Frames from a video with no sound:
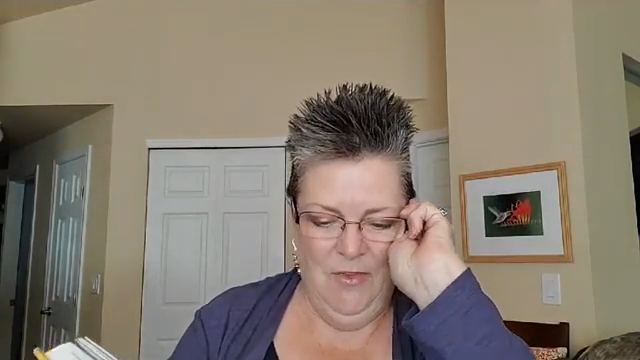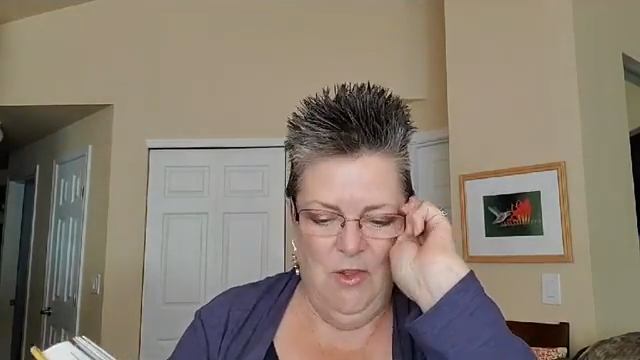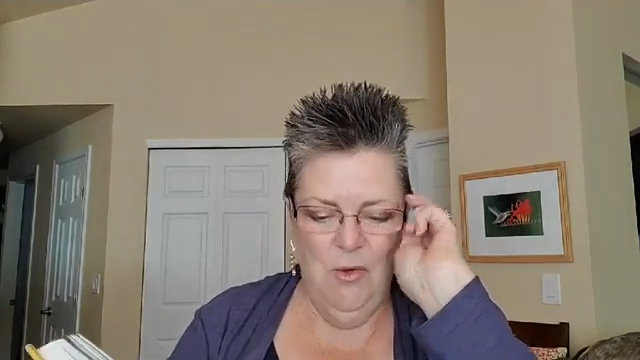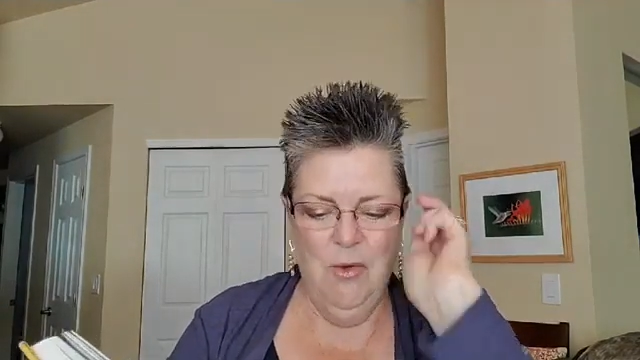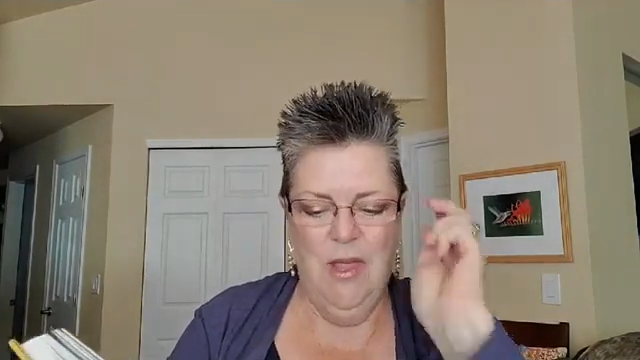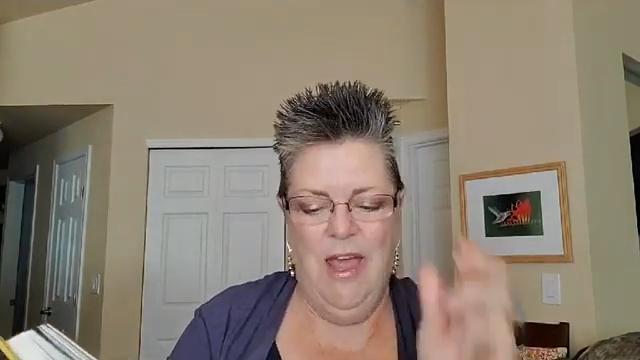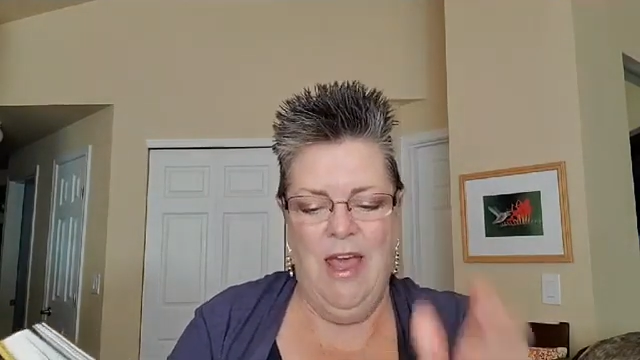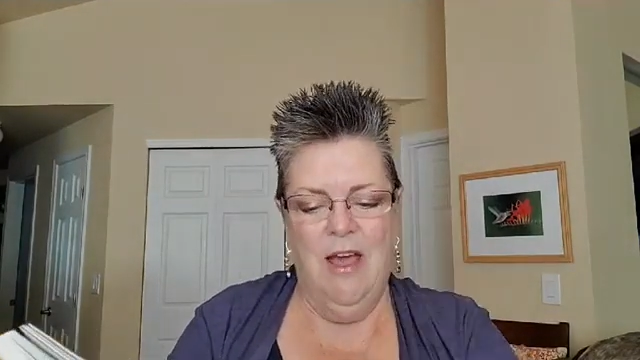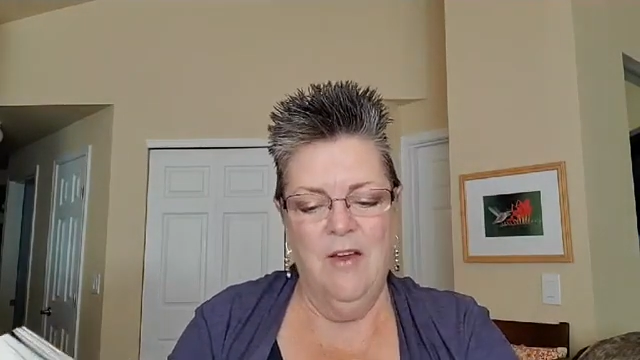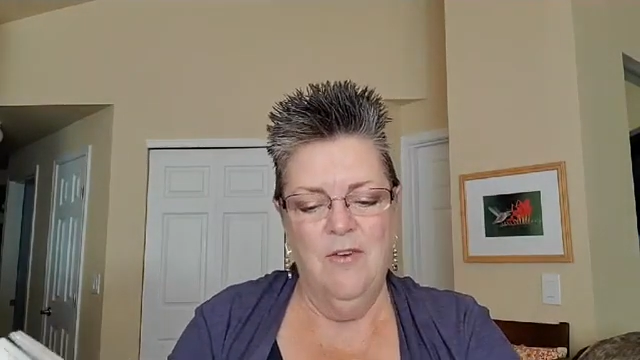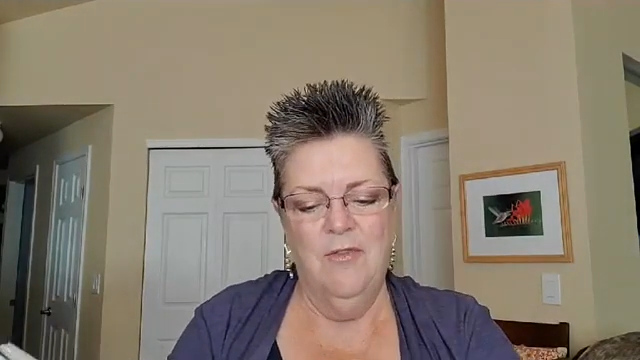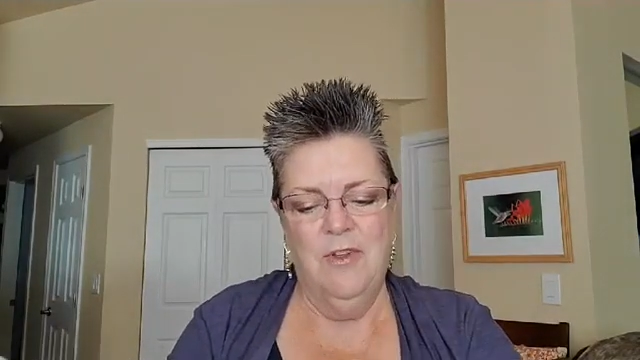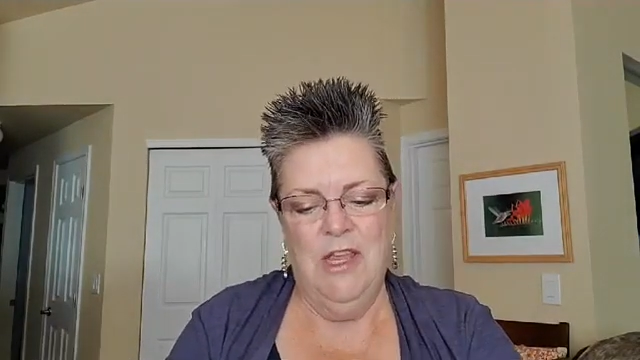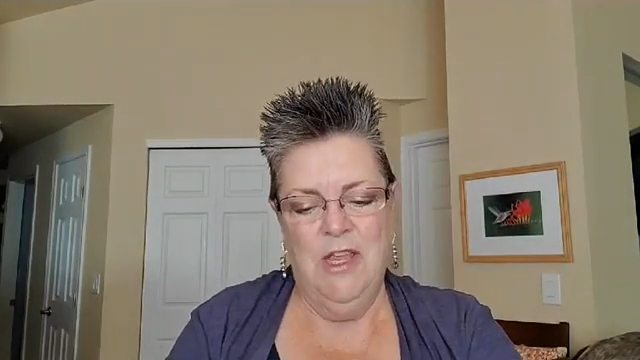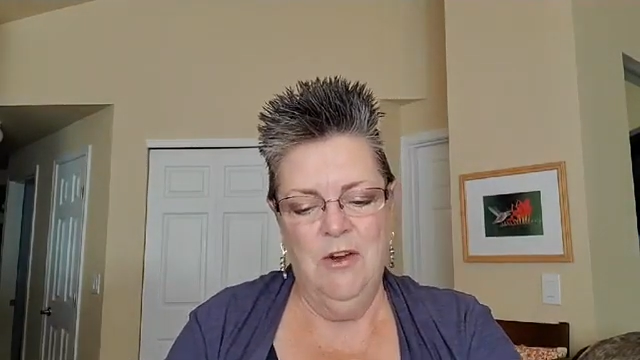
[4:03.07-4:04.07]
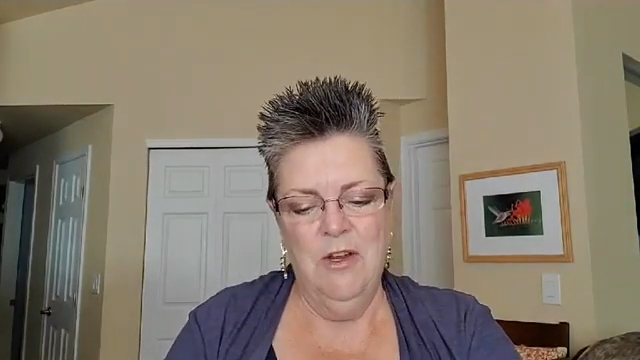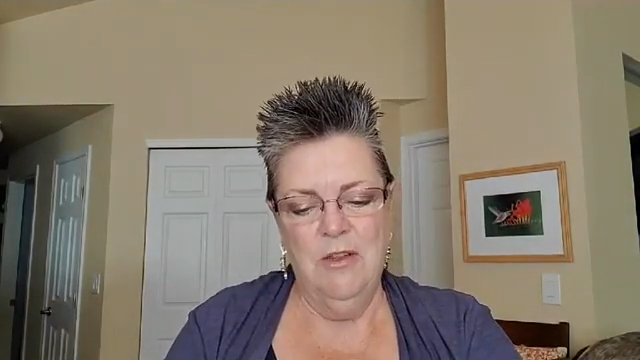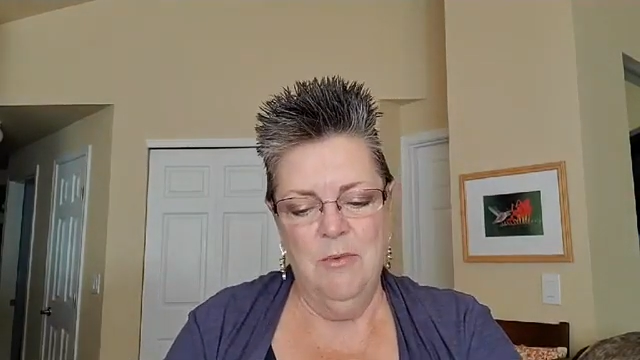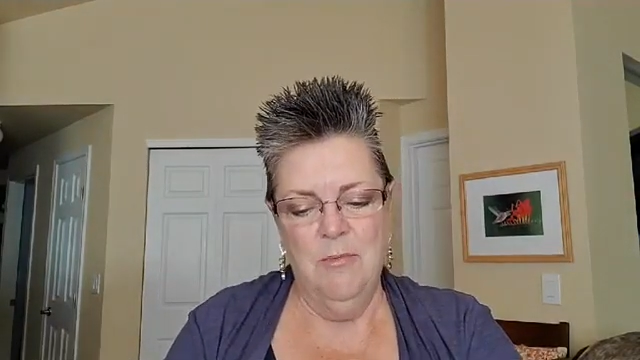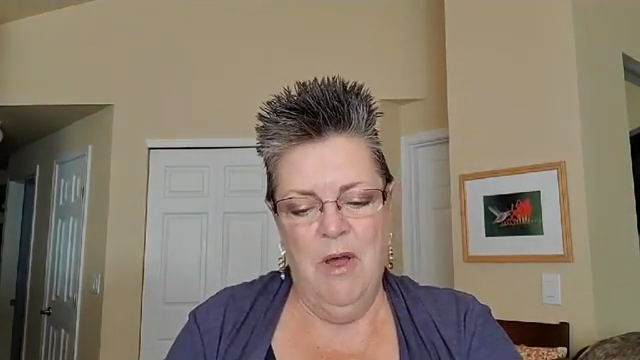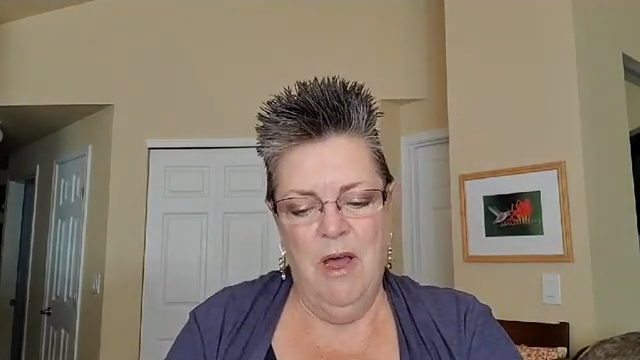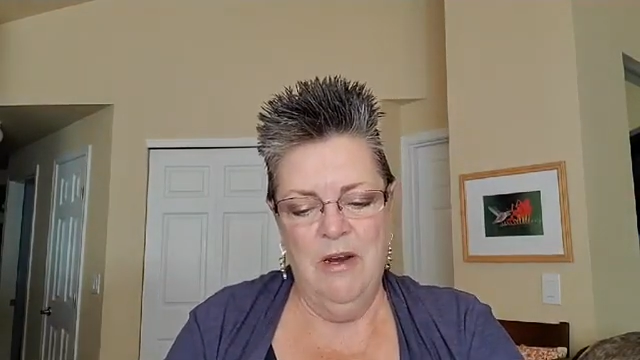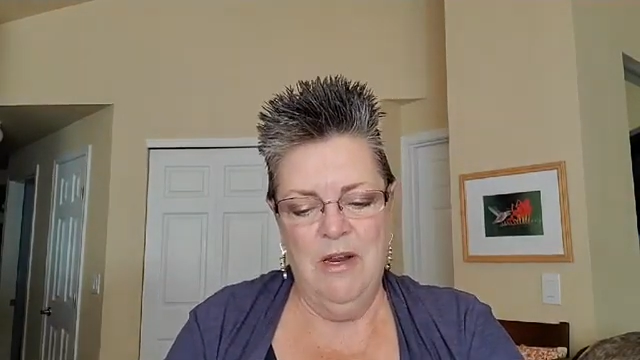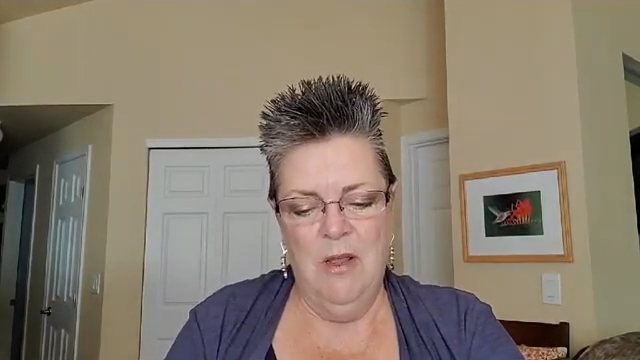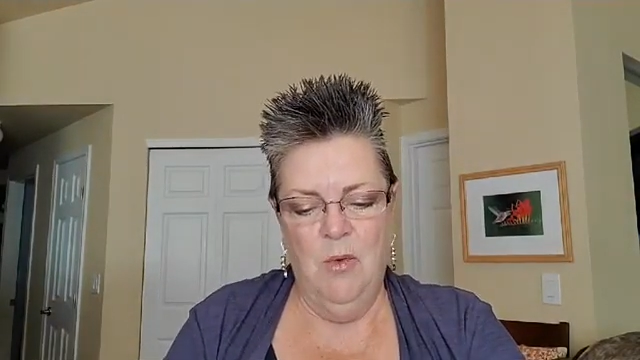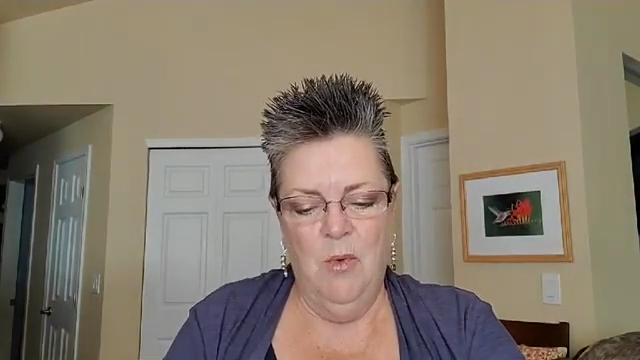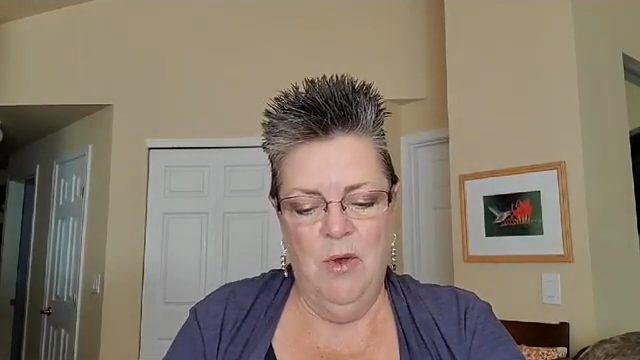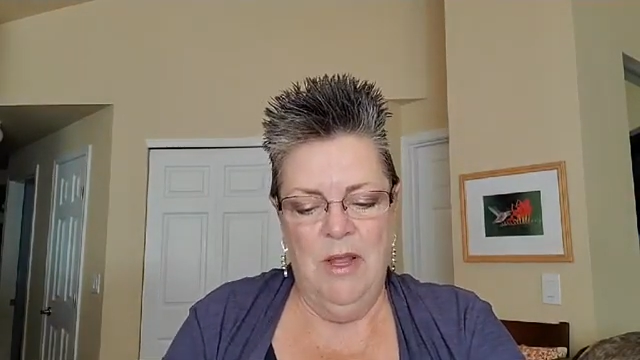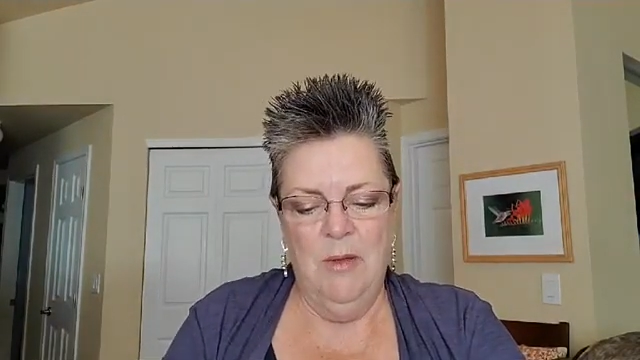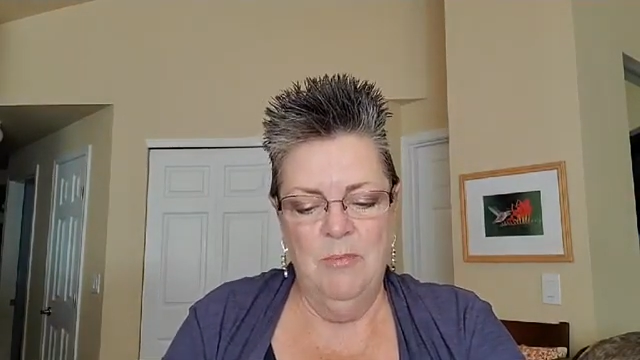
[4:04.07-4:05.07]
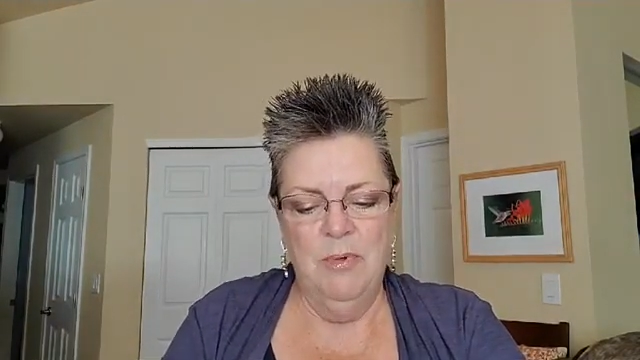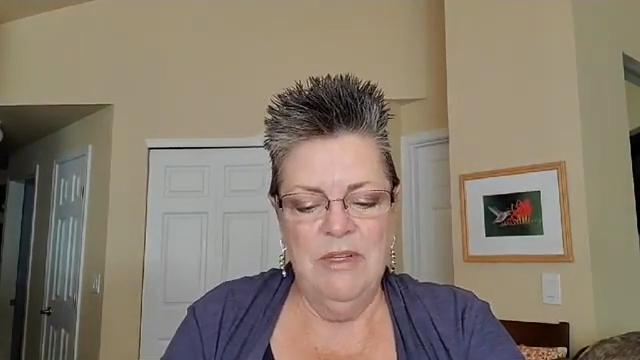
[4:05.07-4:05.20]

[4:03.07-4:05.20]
you have carried the body away,